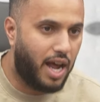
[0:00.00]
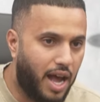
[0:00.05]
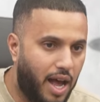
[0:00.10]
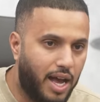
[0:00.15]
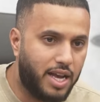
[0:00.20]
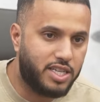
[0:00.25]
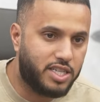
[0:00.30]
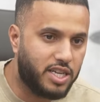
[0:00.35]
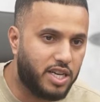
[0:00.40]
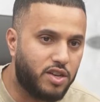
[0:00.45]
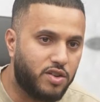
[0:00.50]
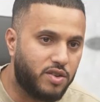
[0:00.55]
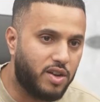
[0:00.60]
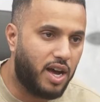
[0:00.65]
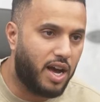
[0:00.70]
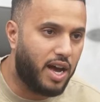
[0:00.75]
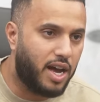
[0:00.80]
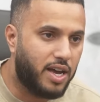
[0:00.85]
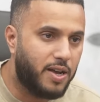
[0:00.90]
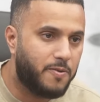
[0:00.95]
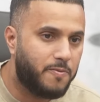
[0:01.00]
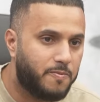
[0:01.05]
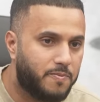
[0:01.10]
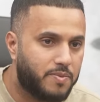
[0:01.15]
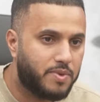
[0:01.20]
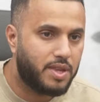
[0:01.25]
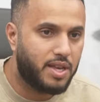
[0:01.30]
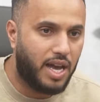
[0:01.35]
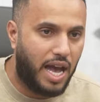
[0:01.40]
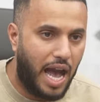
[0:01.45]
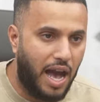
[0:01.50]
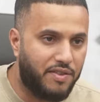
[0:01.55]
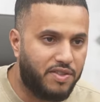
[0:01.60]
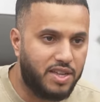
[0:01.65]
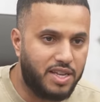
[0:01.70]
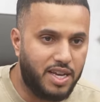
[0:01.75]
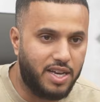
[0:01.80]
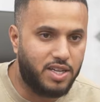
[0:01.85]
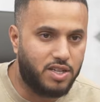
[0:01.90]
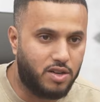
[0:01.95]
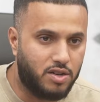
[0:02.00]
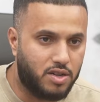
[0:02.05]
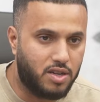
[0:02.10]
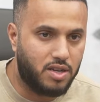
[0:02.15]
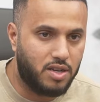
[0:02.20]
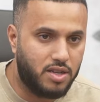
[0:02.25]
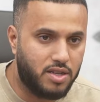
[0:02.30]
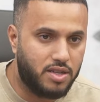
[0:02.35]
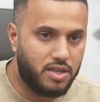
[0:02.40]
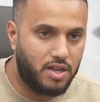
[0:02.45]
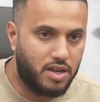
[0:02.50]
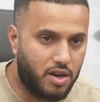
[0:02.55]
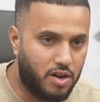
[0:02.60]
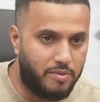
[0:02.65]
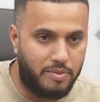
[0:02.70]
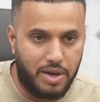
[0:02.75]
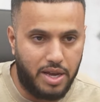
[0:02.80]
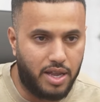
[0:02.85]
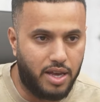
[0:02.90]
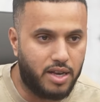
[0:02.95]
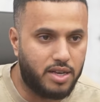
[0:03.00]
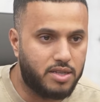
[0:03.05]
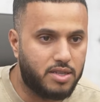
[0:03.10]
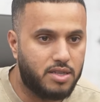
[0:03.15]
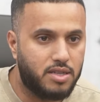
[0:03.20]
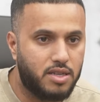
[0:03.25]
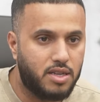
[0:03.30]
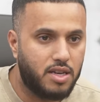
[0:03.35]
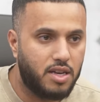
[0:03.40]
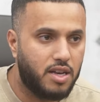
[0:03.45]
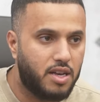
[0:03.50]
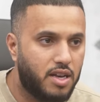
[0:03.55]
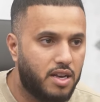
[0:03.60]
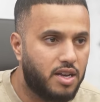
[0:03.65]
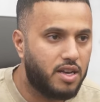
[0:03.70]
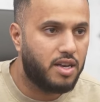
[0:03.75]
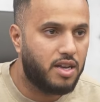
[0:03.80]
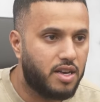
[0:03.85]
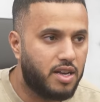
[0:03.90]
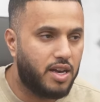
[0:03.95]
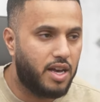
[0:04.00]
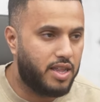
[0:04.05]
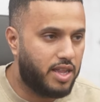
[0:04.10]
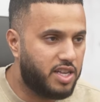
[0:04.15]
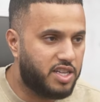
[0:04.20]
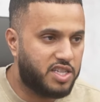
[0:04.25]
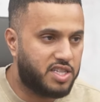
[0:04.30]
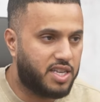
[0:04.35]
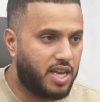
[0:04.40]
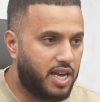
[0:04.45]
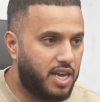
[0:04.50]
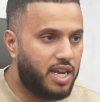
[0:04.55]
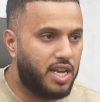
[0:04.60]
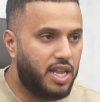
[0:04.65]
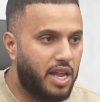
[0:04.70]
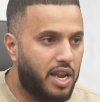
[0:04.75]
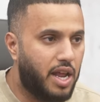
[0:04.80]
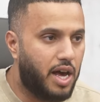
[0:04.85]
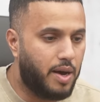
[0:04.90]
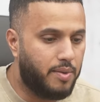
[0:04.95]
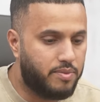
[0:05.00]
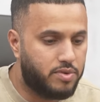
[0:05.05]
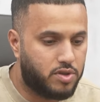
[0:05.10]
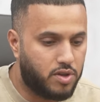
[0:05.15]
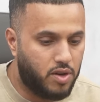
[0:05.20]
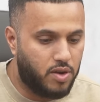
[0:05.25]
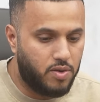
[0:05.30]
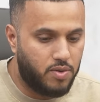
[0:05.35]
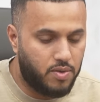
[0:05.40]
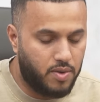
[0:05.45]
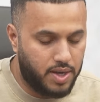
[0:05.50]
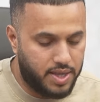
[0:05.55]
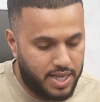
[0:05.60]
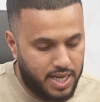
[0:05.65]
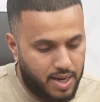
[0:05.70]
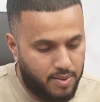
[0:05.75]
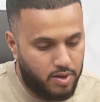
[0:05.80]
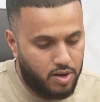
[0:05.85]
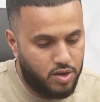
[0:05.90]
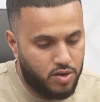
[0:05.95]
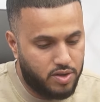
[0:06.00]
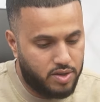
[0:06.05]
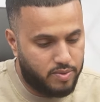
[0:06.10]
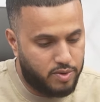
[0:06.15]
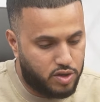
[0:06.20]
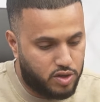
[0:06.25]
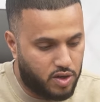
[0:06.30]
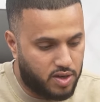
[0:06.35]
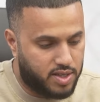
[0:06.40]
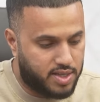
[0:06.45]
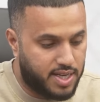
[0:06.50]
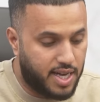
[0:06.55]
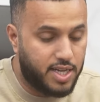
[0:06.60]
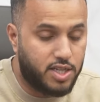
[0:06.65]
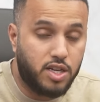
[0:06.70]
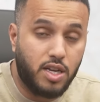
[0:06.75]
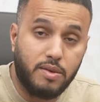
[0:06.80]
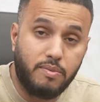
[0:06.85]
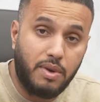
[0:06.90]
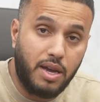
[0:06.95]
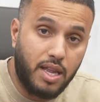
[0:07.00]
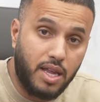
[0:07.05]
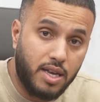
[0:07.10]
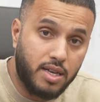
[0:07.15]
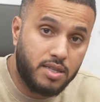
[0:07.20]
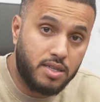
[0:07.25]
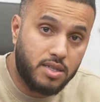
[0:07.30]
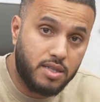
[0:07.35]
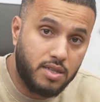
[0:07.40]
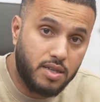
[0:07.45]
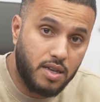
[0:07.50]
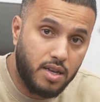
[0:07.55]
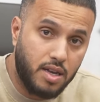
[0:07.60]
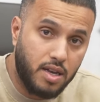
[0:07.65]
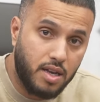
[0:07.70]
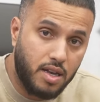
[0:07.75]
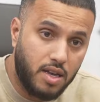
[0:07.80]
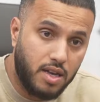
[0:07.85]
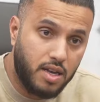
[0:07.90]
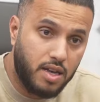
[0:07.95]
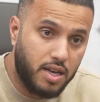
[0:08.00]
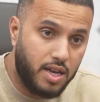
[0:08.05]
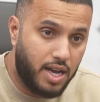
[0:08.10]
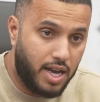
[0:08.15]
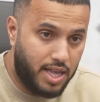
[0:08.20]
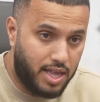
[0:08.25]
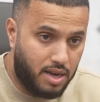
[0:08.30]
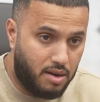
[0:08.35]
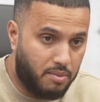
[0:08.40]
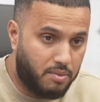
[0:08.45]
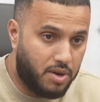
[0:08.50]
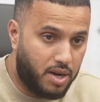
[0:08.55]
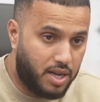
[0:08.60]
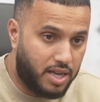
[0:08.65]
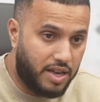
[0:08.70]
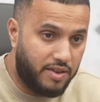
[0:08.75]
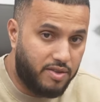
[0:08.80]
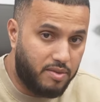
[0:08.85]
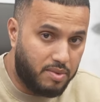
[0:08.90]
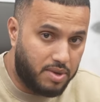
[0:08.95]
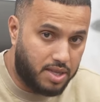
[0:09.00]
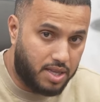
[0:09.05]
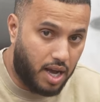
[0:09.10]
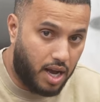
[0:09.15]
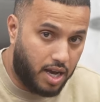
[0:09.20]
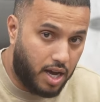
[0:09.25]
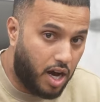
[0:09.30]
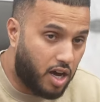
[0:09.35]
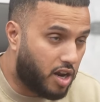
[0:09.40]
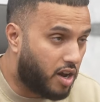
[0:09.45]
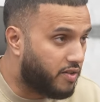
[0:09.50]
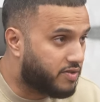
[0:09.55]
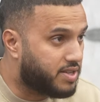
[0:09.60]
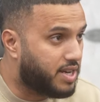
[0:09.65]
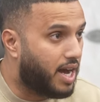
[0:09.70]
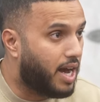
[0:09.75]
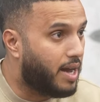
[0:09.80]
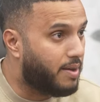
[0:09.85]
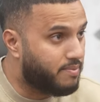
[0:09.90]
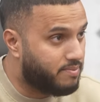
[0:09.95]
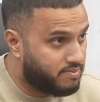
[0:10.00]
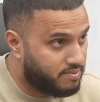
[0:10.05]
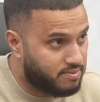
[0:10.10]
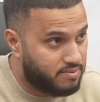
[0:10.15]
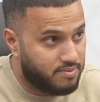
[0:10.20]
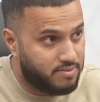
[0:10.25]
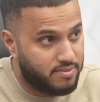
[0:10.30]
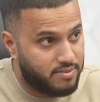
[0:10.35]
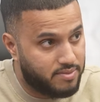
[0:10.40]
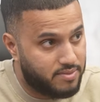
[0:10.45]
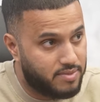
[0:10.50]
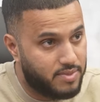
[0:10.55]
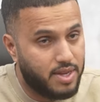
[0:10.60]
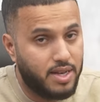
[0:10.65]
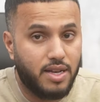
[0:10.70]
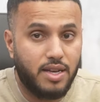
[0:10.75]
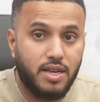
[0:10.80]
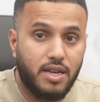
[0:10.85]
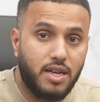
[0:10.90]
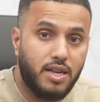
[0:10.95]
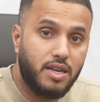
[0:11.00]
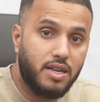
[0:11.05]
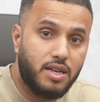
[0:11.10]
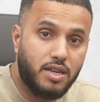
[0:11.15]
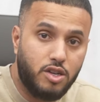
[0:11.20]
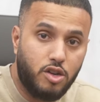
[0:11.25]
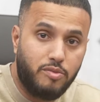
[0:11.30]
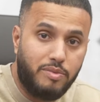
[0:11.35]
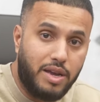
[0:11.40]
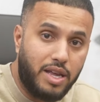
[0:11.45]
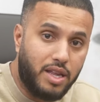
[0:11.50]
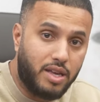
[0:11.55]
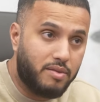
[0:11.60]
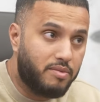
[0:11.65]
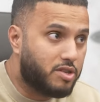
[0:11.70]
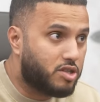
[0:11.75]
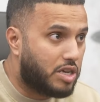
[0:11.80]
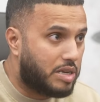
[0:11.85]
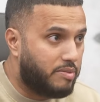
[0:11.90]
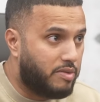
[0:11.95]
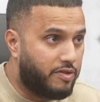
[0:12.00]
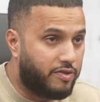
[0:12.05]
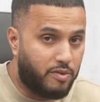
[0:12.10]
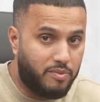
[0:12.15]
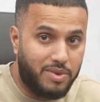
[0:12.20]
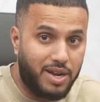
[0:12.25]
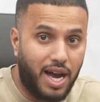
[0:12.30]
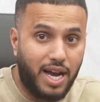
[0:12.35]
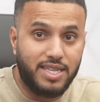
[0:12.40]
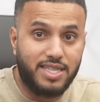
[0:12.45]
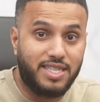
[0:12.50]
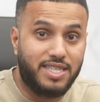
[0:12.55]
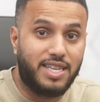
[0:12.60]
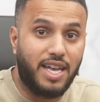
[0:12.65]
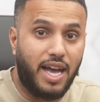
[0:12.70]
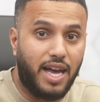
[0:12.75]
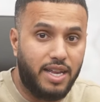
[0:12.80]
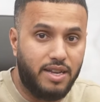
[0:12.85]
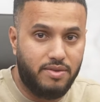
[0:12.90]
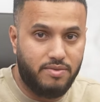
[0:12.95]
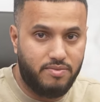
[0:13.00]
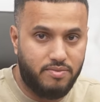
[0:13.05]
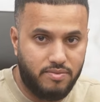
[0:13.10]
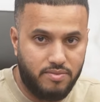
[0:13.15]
I like shit you not, half the days are, are meetings. And they just get eaten up. So one thing I'm gonna do is I'm gonna start scheduling meetings and then I'm gonna give them a cutoff time. Your meeting is gonna be from 9 to 10,